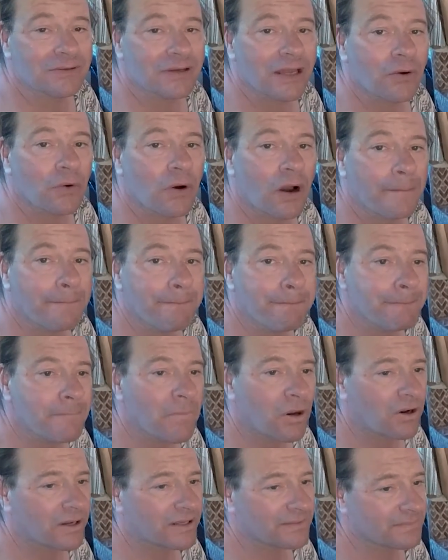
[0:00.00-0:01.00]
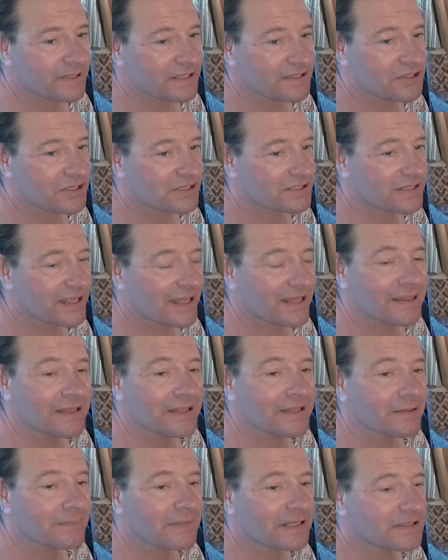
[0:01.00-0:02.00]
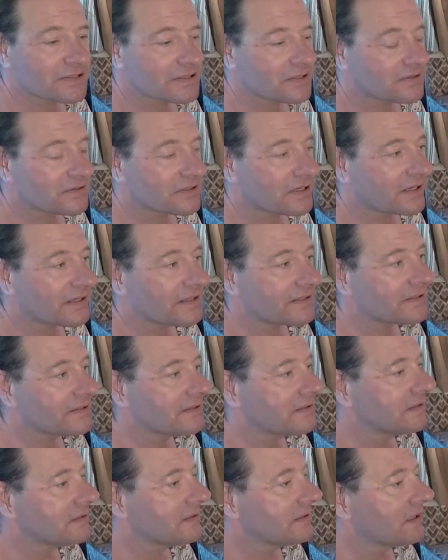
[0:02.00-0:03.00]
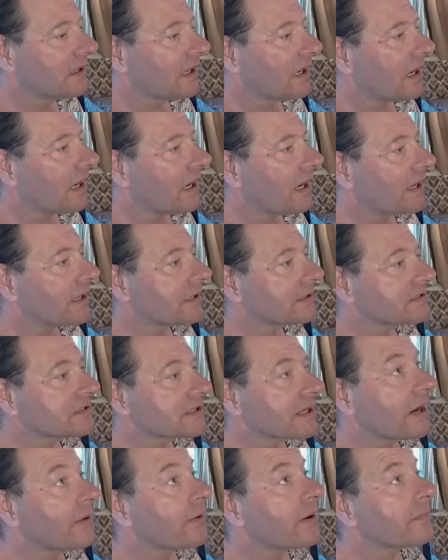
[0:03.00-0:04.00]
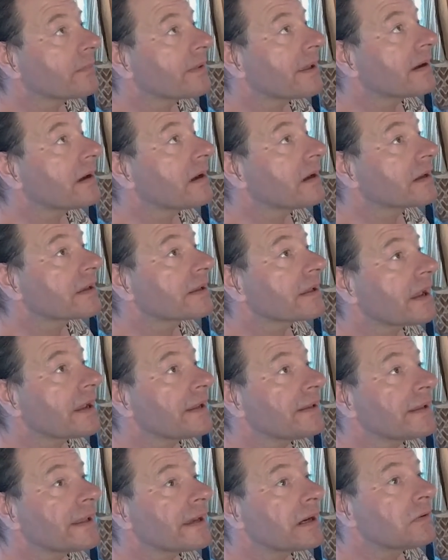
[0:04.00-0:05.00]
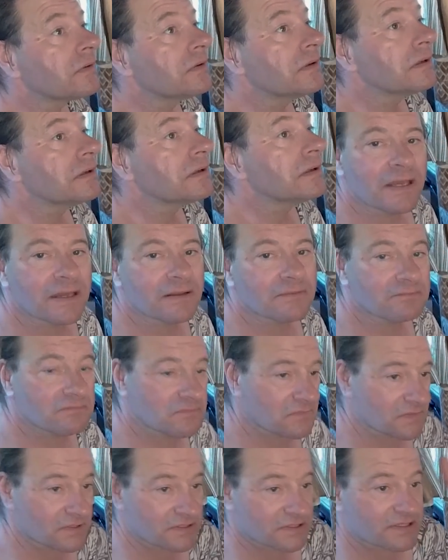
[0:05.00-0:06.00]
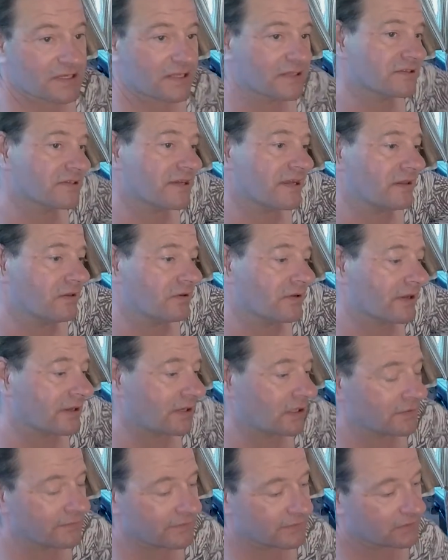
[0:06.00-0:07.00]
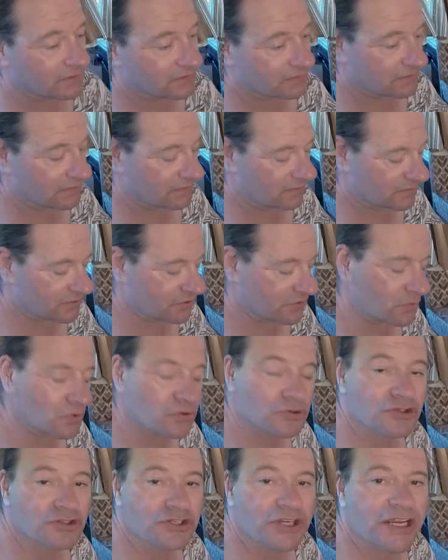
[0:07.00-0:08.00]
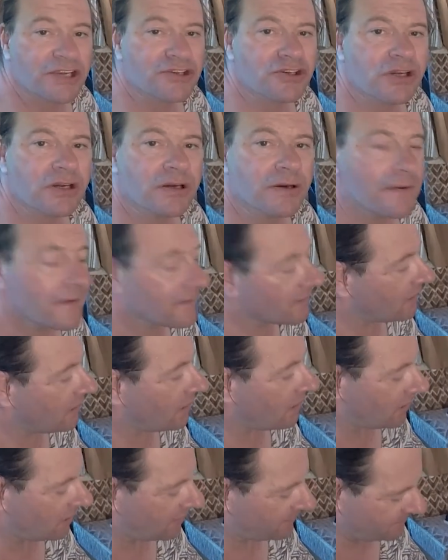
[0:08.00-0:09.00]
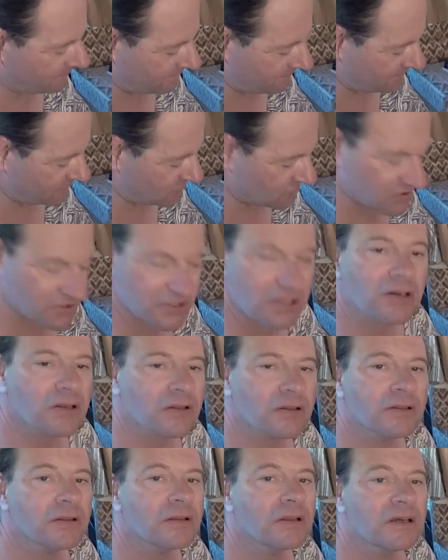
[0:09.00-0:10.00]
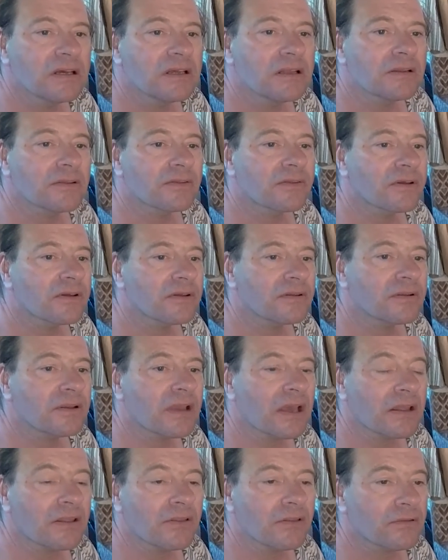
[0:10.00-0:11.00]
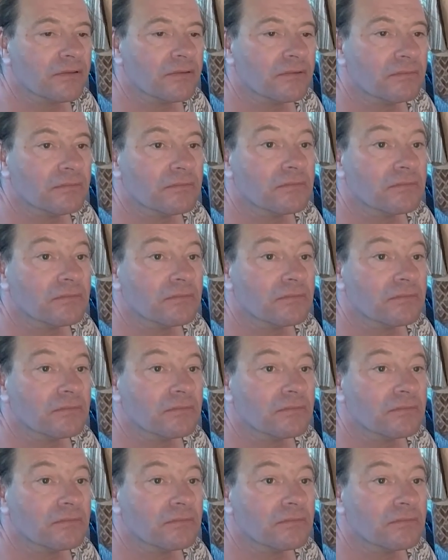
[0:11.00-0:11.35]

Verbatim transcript: don't know. I might be just that little bit too tired uh, to go up there again now. Yeah, sunset looking over towards Cheshire. I'm certain that, yeah,